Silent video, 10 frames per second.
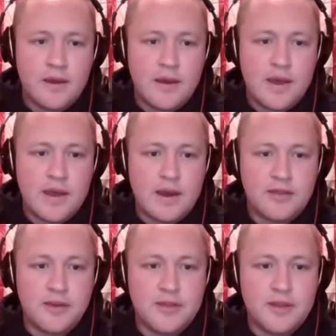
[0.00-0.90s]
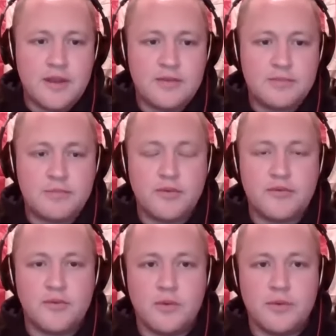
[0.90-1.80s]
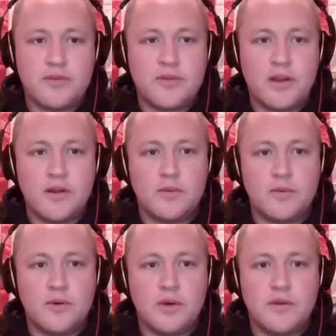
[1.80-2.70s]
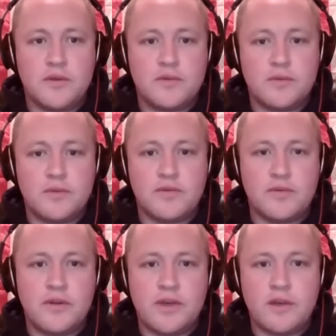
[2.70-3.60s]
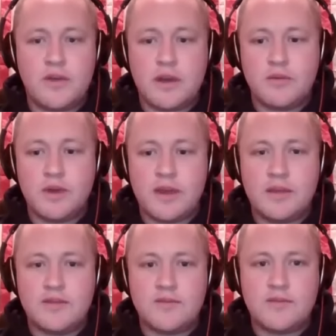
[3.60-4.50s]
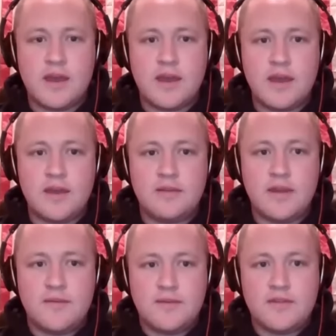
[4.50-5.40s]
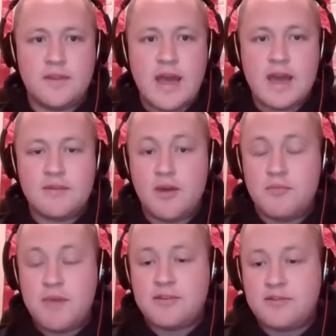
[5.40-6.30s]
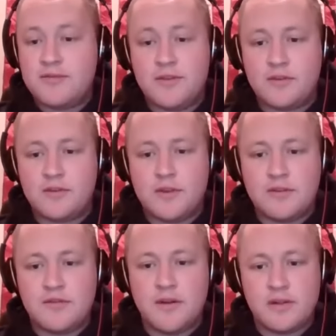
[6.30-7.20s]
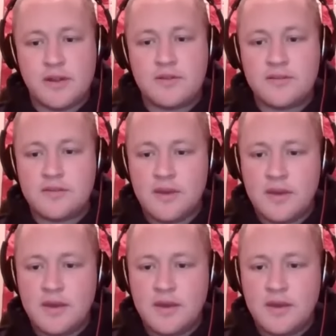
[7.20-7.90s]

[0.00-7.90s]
and I thought that his performance here was really incredible against a defense that had him outmatched physically at the very least.